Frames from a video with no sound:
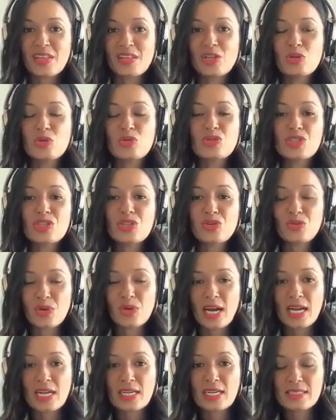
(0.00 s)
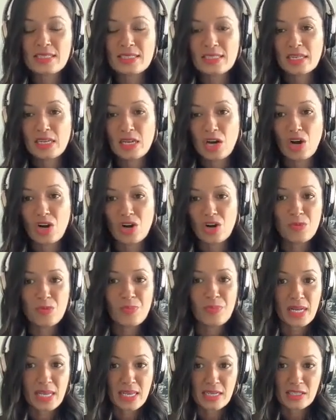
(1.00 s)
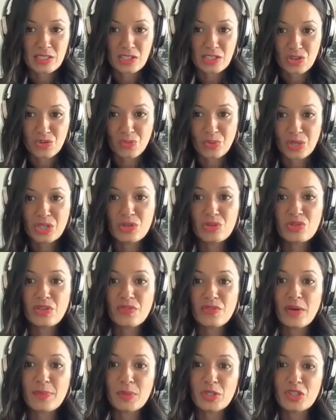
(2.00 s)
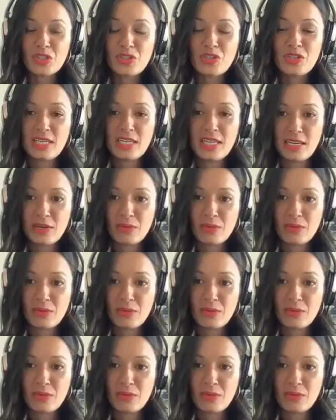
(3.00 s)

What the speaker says: Those little cracks are openings, they're windows of opportunity.